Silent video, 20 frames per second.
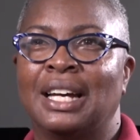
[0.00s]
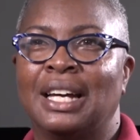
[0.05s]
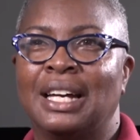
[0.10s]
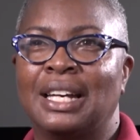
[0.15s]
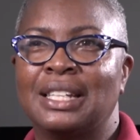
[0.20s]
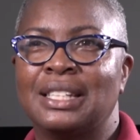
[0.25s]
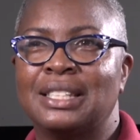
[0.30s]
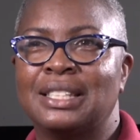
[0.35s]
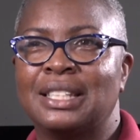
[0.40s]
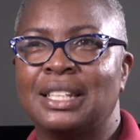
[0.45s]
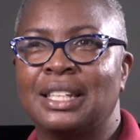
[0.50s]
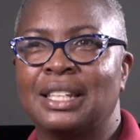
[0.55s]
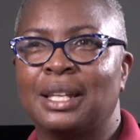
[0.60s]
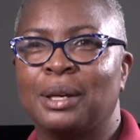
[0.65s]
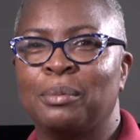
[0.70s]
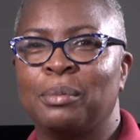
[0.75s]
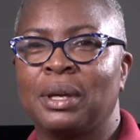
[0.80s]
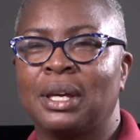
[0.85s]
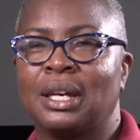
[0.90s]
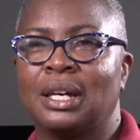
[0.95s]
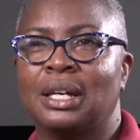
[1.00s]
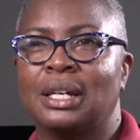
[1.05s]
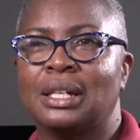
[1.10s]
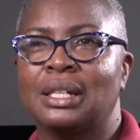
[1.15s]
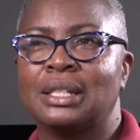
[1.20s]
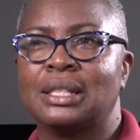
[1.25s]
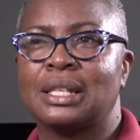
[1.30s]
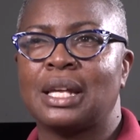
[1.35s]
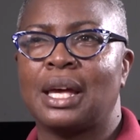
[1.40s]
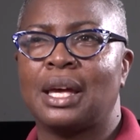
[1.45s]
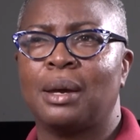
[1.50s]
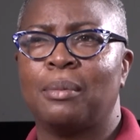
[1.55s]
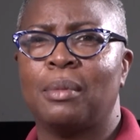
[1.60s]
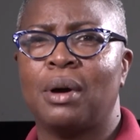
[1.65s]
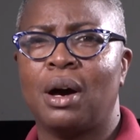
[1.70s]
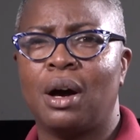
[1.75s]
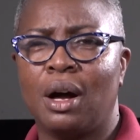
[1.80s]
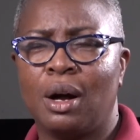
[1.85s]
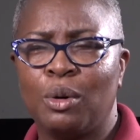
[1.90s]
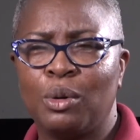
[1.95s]
I say that because I am
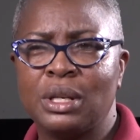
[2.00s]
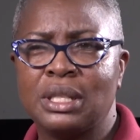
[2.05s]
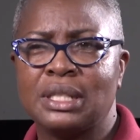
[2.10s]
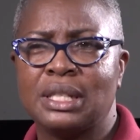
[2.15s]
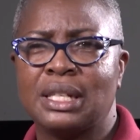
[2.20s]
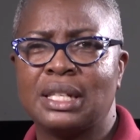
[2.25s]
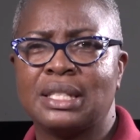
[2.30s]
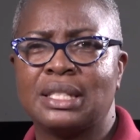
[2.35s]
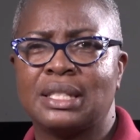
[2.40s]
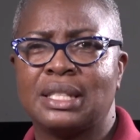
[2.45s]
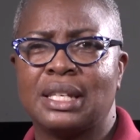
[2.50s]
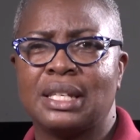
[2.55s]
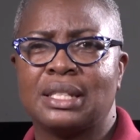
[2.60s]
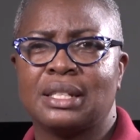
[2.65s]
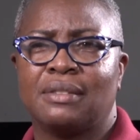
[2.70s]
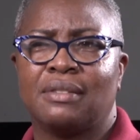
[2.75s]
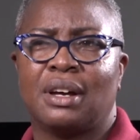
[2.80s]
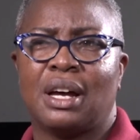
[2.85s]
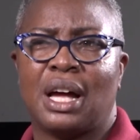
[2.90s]
always in a state of